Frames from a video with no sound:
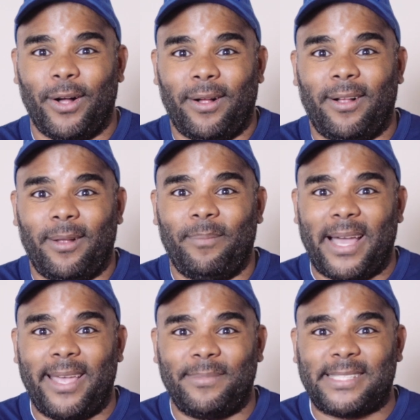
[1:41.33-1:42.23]
all
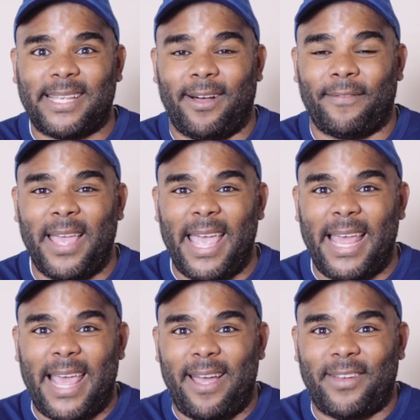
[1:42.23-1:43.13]
by himself
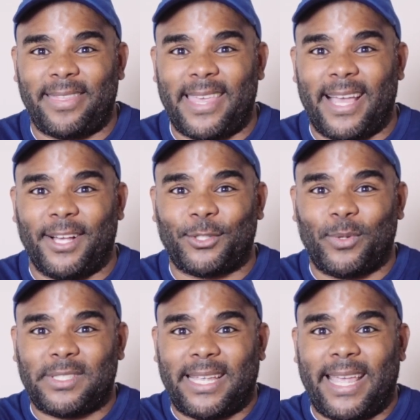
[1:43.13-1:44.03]
and everything else
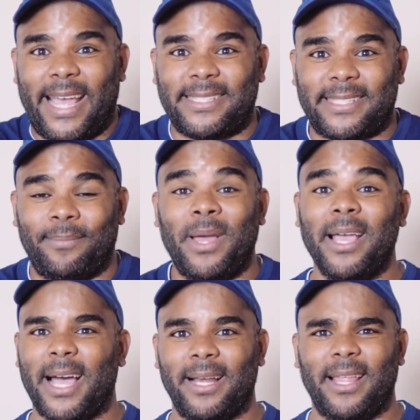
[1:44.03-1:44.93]
was against him
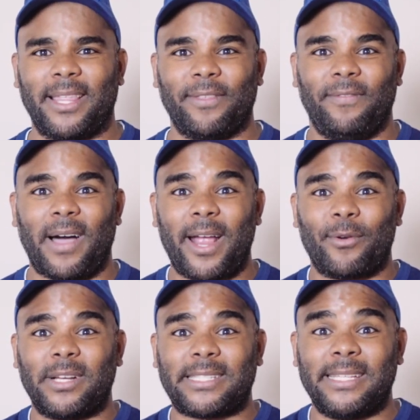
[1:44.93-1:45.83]
kind of like the
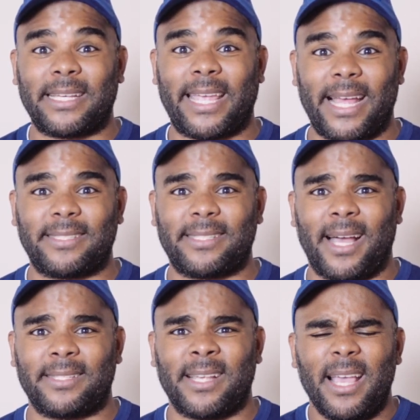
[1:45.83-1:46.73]
virus is against
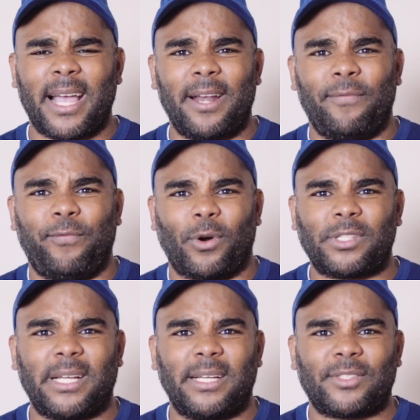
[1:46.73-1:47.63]
us kind of
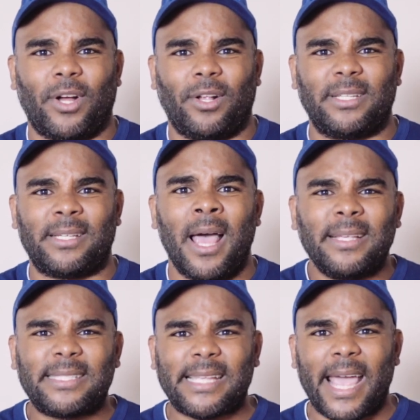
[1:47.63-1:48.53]
forcing us all to
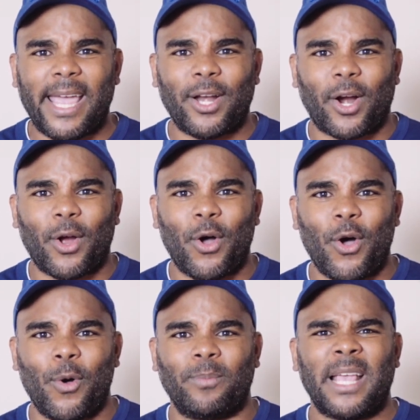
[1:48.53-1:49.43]
stay in our
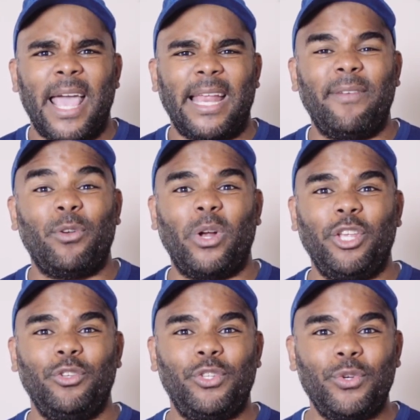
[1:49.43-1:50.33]
homes and even when
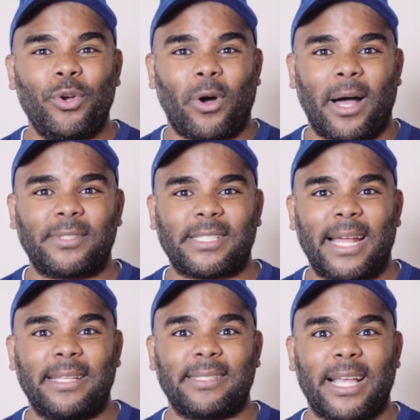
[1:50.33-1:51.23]
you do go
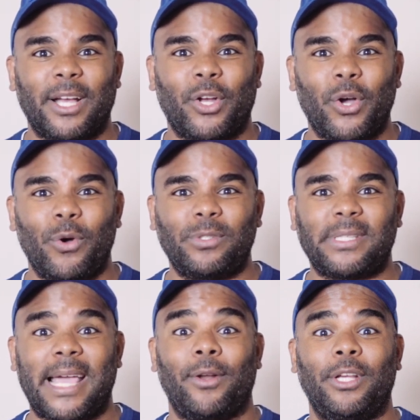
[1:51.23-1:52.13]
outside it's like a ghost
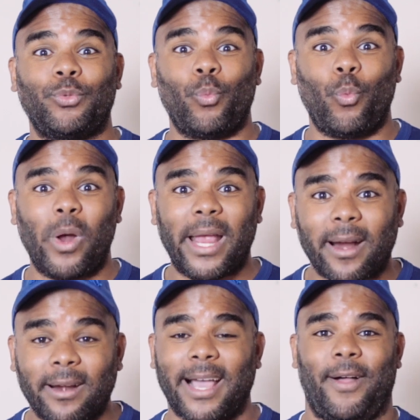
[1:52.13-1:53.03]
town it's
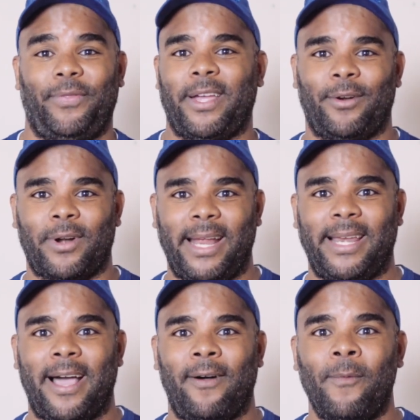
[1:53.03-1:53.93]
weird out there right
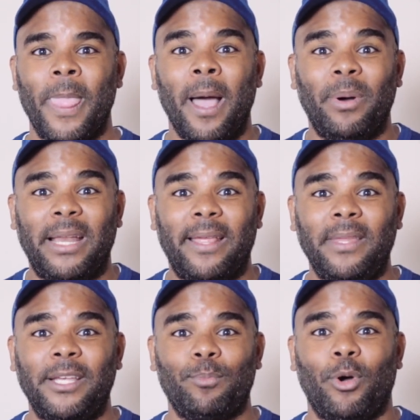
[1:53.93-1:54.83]
now but in
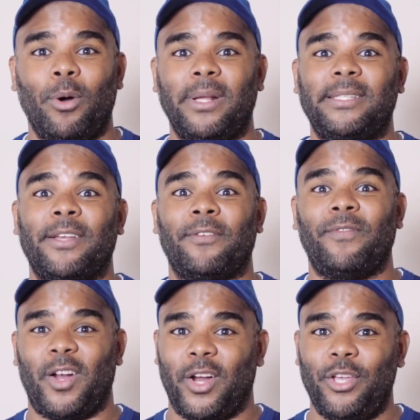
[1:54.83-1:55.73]
these moments they're
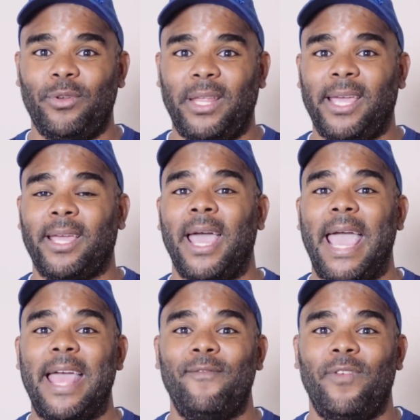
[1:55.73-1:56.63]
very unique
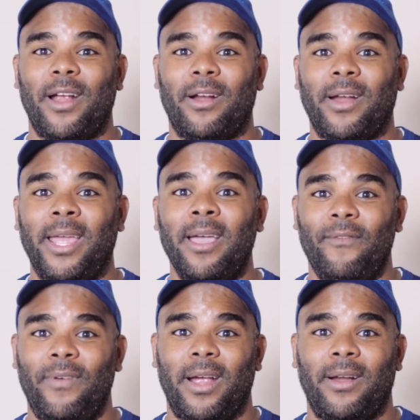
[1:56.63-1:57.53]
and very
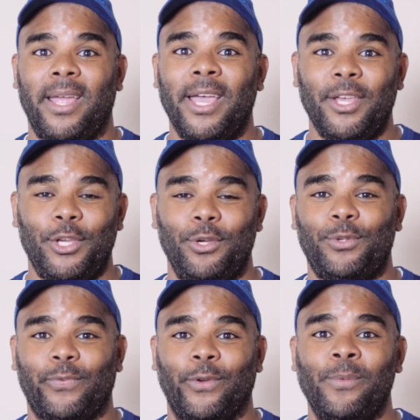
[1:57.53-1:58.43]
very
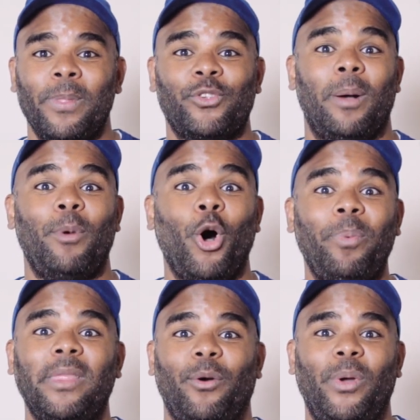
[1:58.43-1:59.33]
useful so i'm
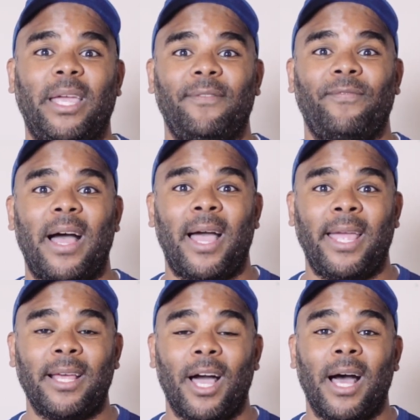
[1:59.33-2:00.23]
hoping that we could
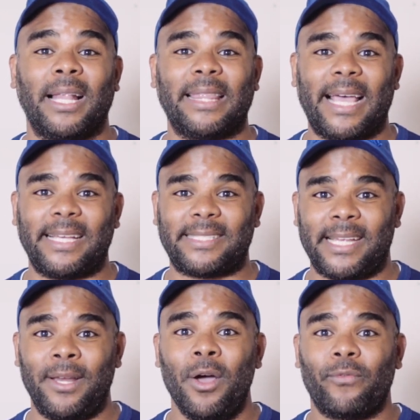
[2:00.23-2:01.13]
find a
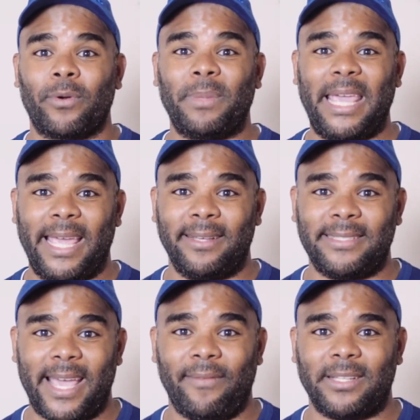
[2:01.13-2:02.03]
lesson from king
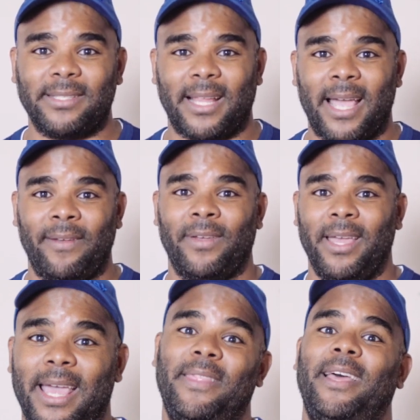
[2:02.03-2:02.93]
david's life
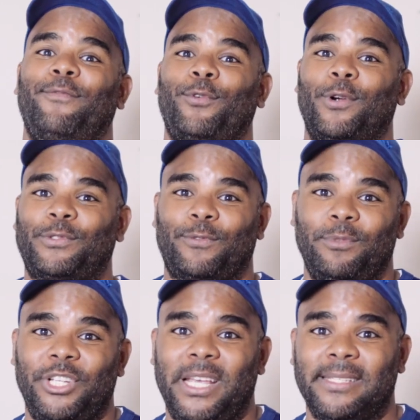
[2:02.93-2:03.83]
and then of course from
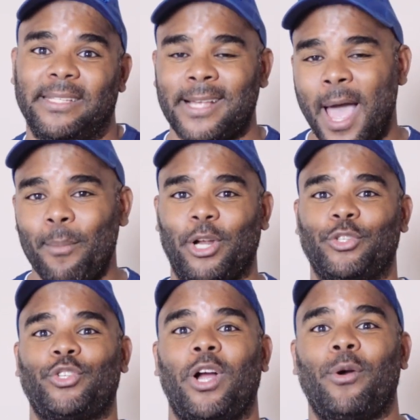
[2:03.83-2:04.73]
jesus but i'll
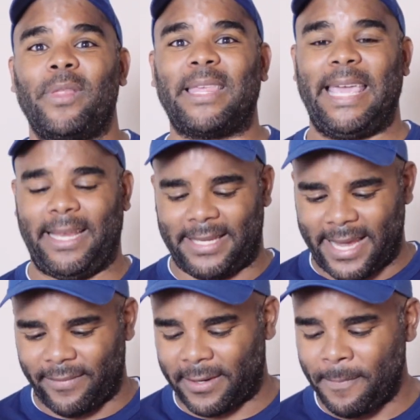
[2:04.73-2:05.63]
start with king
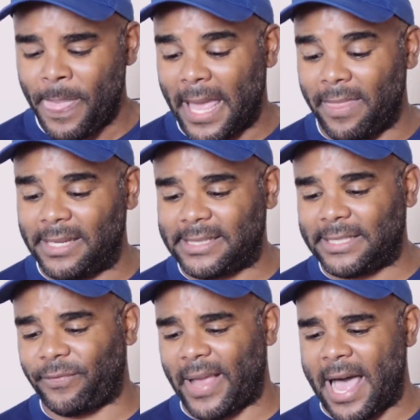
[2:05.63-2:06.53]
david and this
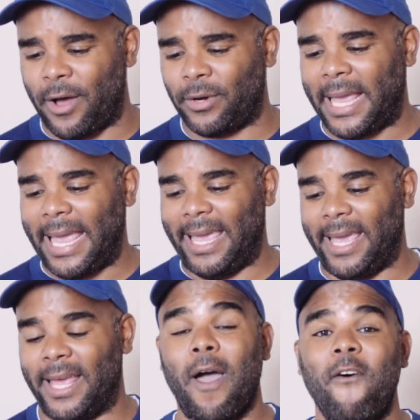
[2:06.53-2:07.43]
is found
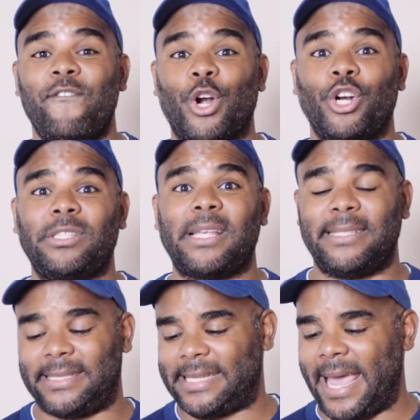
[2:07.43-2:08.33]
in First
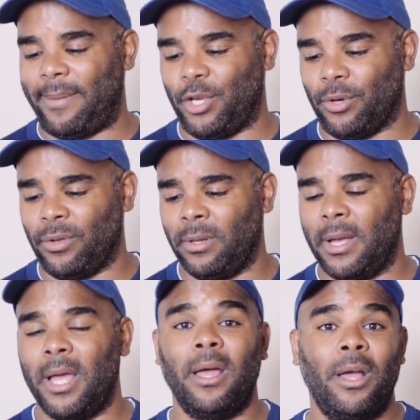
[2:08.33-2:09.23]
samuel
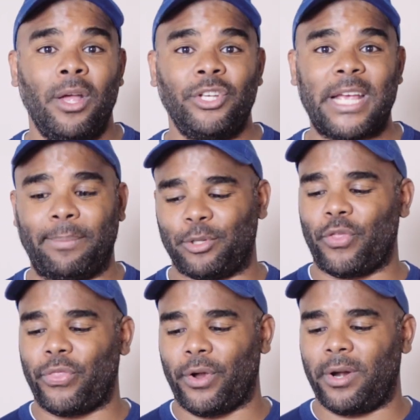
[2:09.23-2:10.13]
chapter
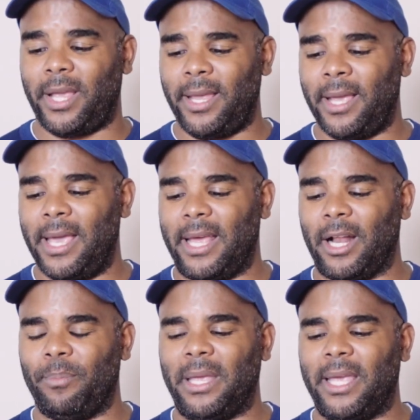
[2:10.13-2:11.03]
30 and
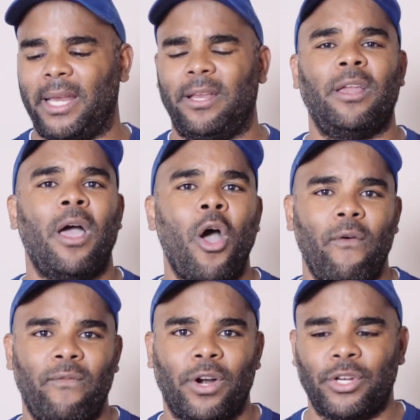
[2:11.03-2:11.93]
I'll begin in
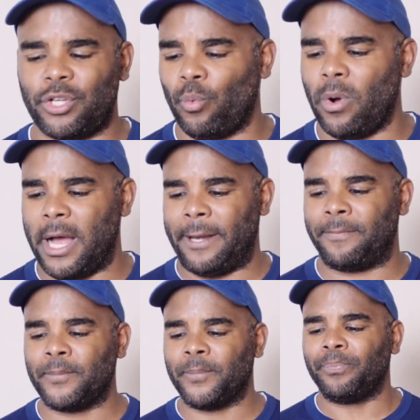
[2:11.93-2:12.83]
verse 1.
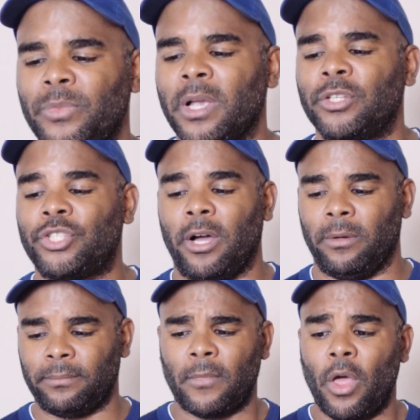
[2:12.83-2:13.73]

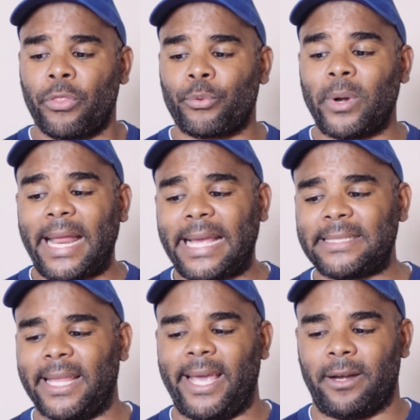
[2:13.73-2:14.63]
So, three
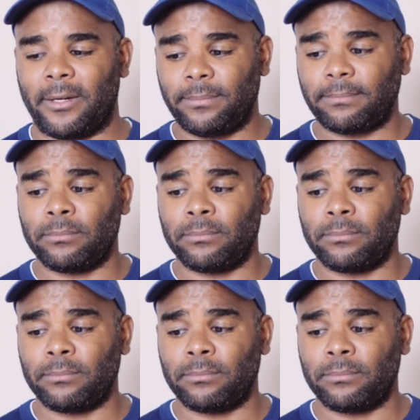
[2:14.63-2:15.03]
days later,